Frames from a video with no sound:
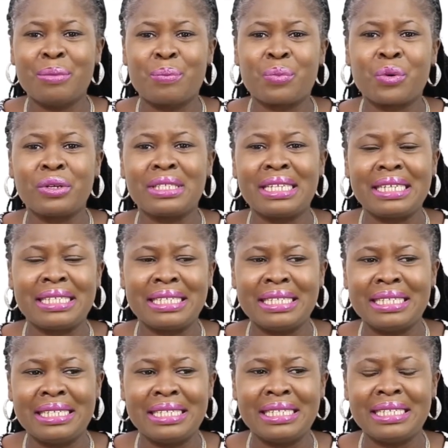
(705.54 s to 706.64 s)

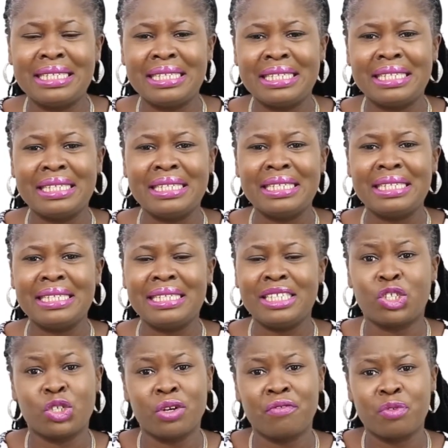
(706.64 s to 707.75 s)
processing, the
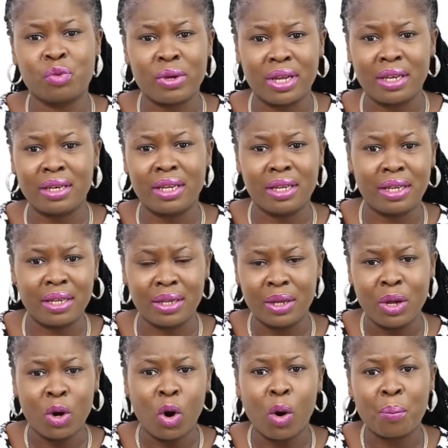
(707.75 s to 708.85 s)
software, the
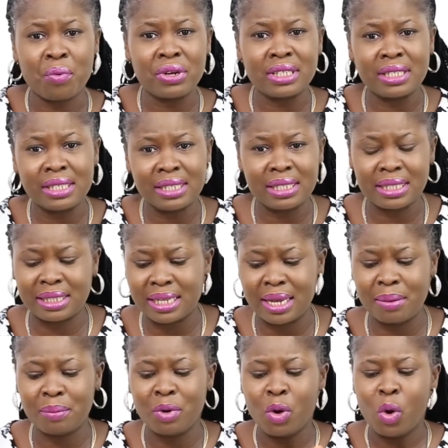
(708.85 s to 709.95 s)
operating
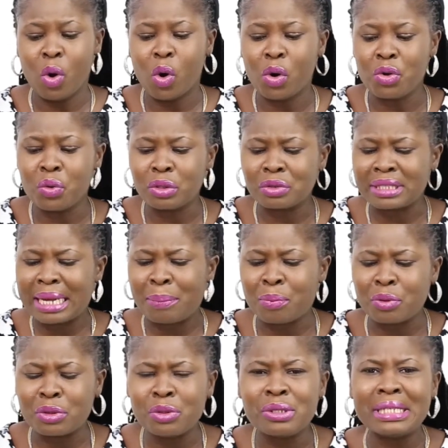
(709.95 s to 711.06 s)
system, or you want to start
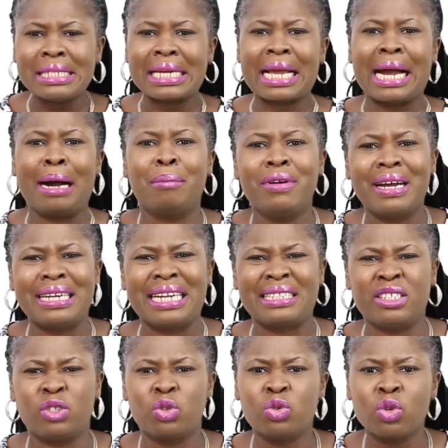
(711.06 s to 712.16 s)
producing the camera.
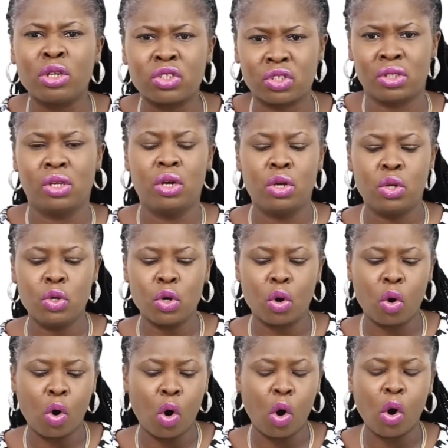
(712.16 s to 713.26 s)
That is not your
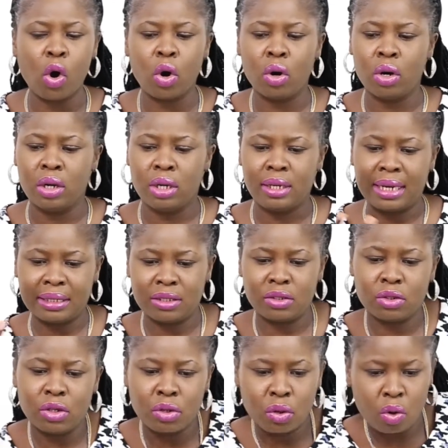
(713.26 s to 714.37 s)
core
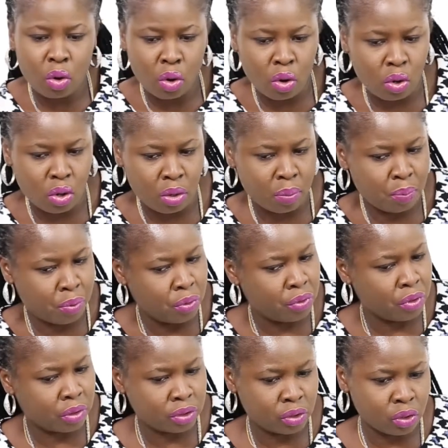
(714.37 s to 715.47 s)

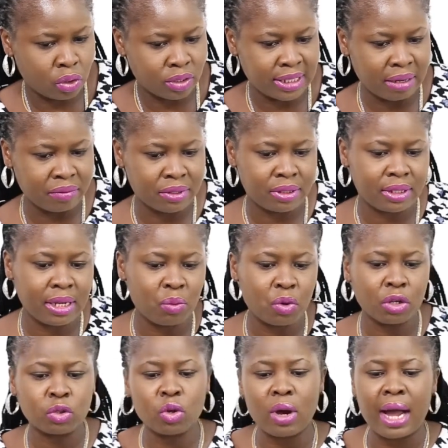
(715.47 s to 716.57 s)
product or service. Then we
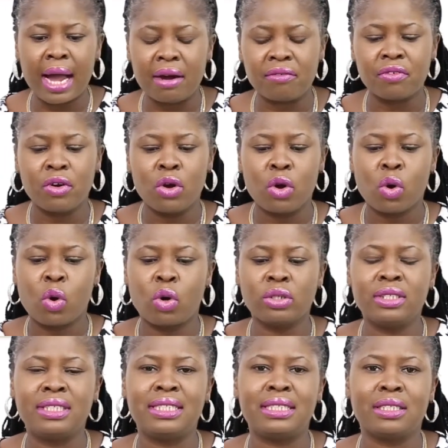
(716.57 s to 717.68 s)
also have
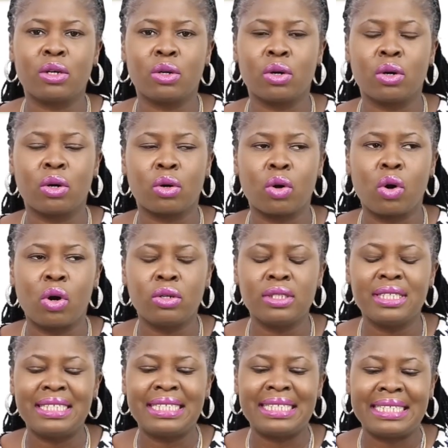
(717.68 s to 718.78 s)

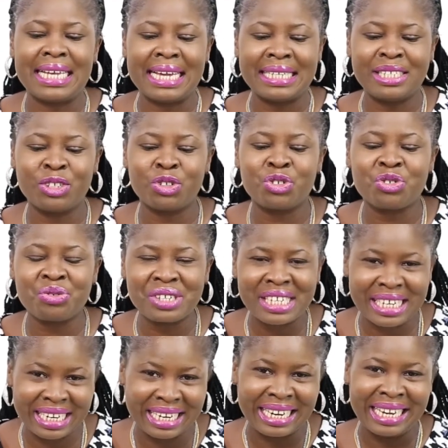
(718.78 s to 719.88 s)

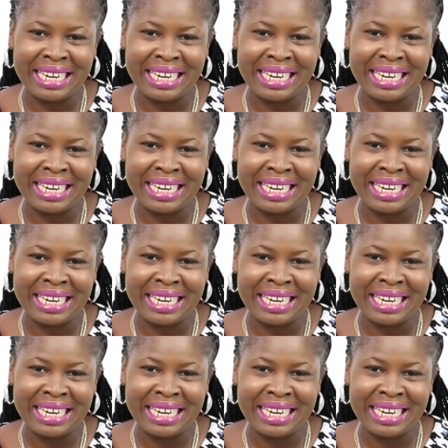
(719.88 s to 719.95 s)
concentric